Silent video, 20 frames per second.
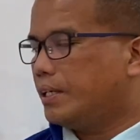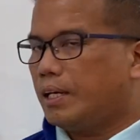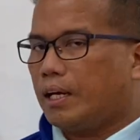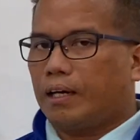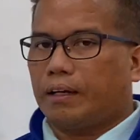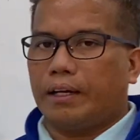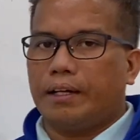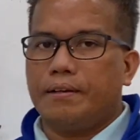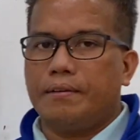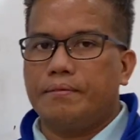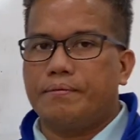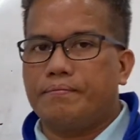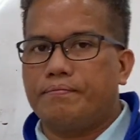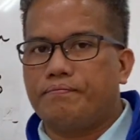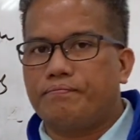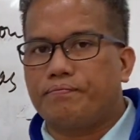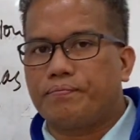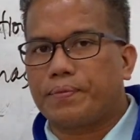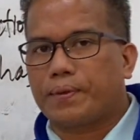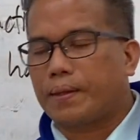Okay?
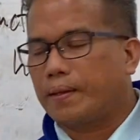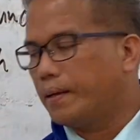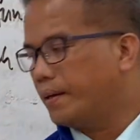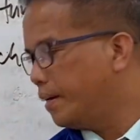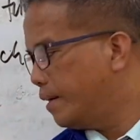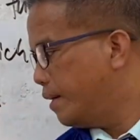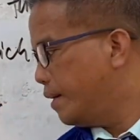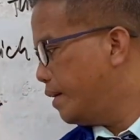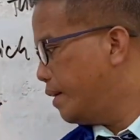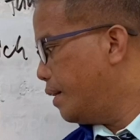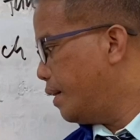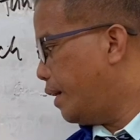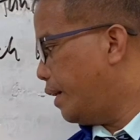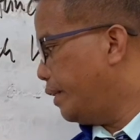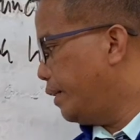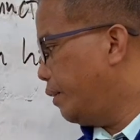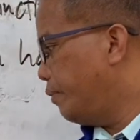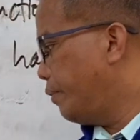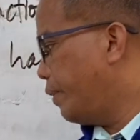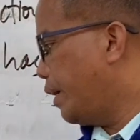And
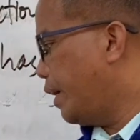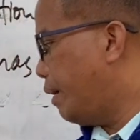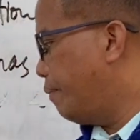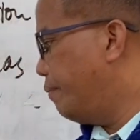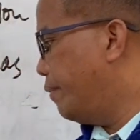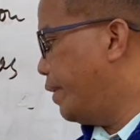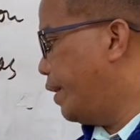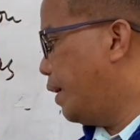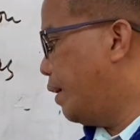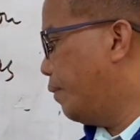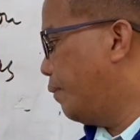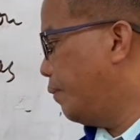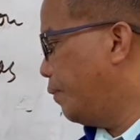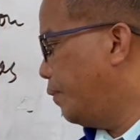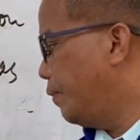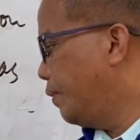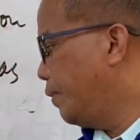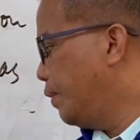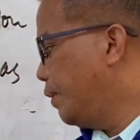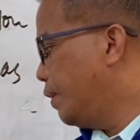then we have
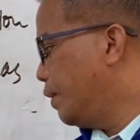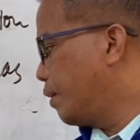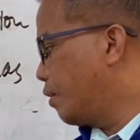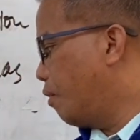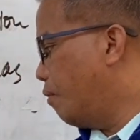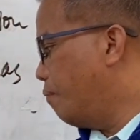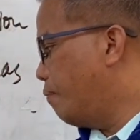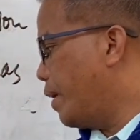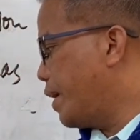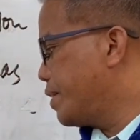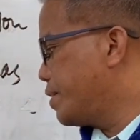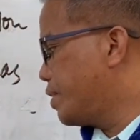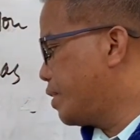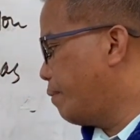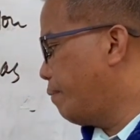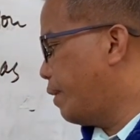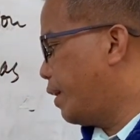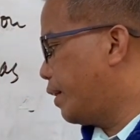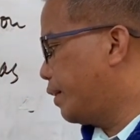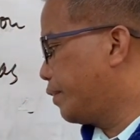now combined
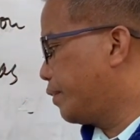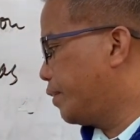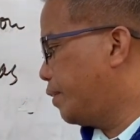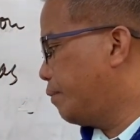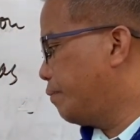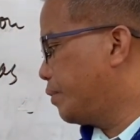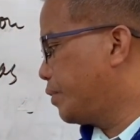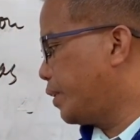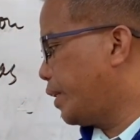similar terms.